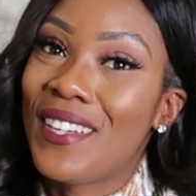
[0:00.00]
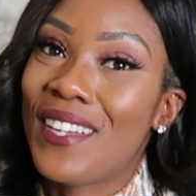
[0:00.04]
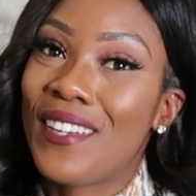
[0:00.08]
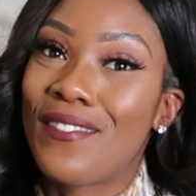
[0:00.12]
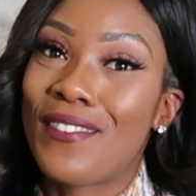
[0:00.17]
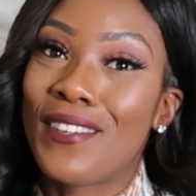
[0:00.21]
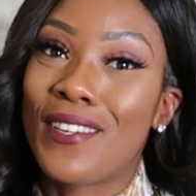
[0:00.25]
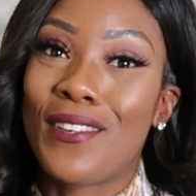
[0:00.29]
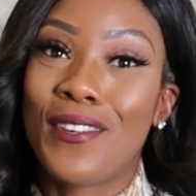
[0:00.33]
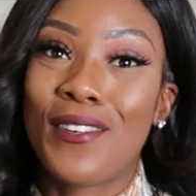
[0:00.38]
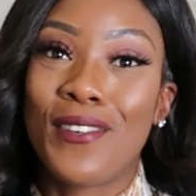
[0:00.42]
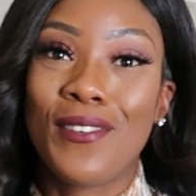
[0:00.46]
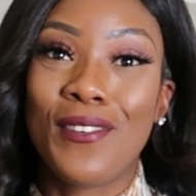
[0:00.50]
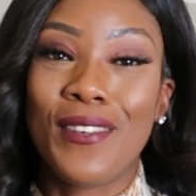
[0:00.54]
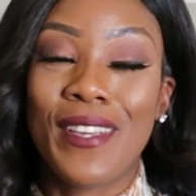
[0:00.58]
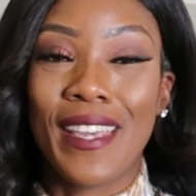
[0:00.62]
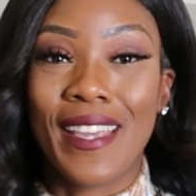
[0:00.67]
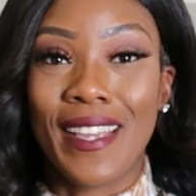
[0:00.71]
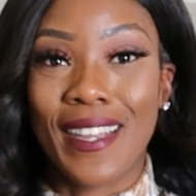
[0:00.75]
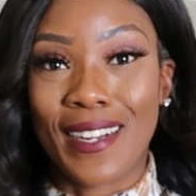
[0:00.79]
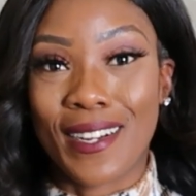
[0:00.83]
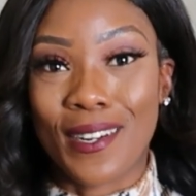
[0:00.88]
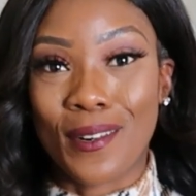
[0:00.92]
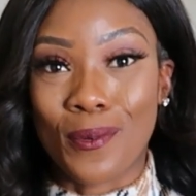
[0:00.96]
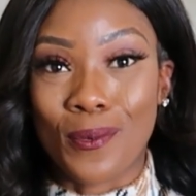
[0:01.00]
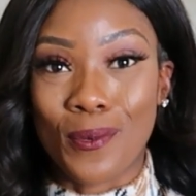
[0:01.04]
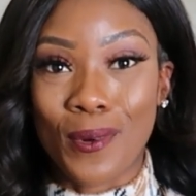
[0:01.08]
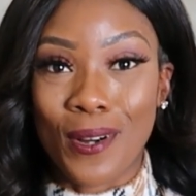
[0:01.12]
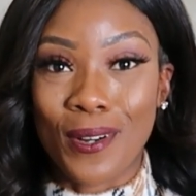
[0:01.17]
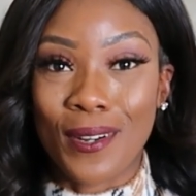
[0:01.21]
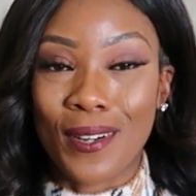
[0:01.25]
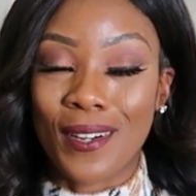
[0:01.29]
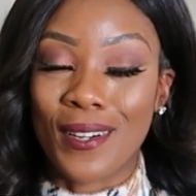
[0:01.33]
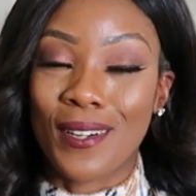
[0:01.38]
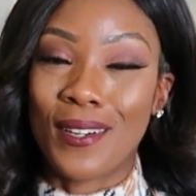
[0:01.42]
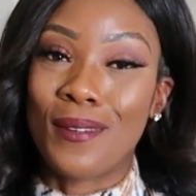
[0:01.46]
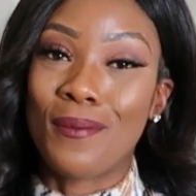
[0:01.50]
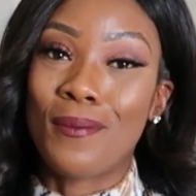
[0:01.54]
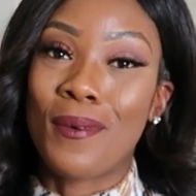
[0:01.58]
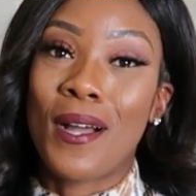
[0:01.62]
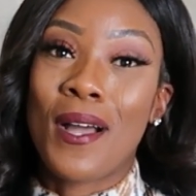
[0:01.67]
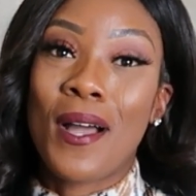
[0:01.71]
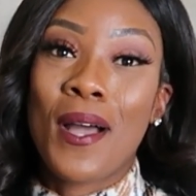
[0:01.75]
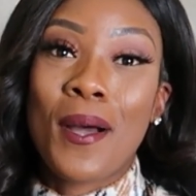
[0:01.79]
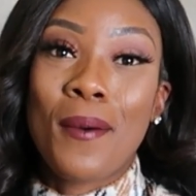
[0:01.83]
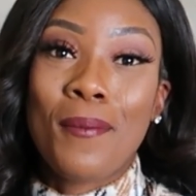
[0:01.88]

If you're new here, welcome.